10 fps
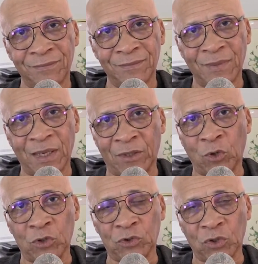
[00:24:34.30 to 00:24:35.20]
And
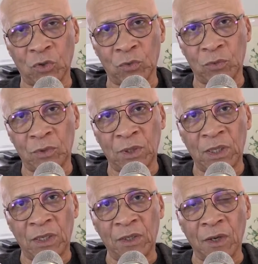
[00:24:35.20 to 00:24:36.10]
also,
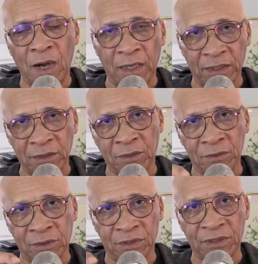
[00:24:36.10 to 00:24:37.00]
Garland
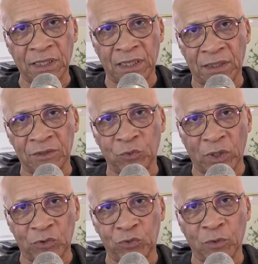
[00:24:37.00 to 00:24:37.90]
understands
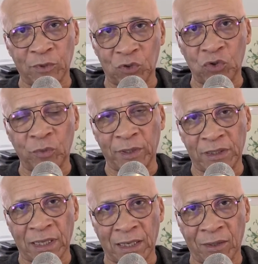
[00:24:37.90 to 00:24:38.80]
what Trump is doing
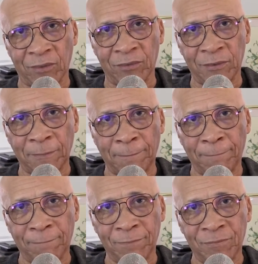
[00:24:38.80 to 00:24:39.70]
now.
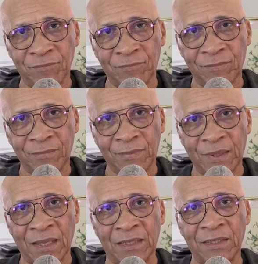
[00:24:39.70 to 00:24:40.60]

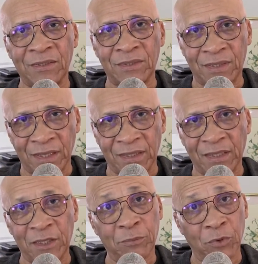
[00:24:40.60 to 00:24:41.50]
And he's taking
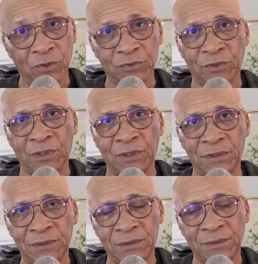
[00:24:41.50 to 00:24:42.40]
it personally.
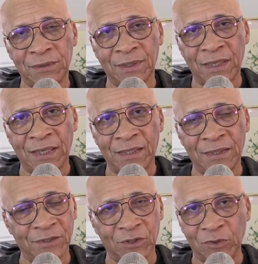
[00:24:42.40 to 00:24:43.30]

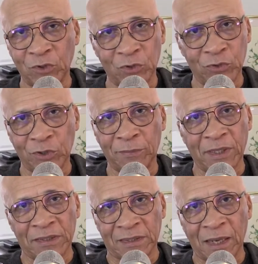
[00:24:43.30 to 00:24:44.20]
He's not going to do
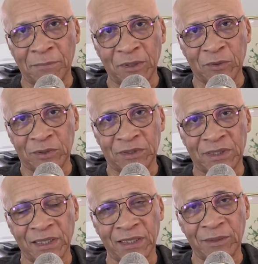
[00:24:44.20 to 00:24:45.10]
something dumb because he's
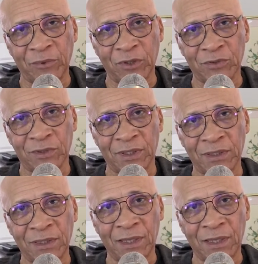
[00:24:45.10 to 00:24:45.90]
taking it personally.